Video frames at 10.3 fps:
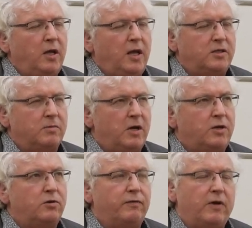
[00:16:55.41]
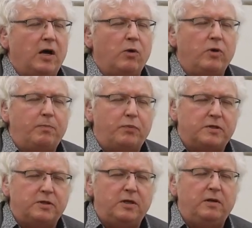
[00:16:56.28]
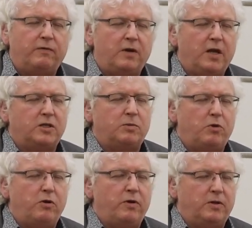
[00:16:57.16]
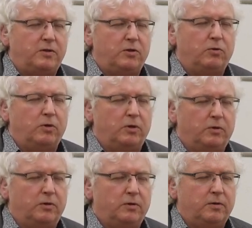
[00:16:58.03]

it's a matter of how we perceive and experience the world.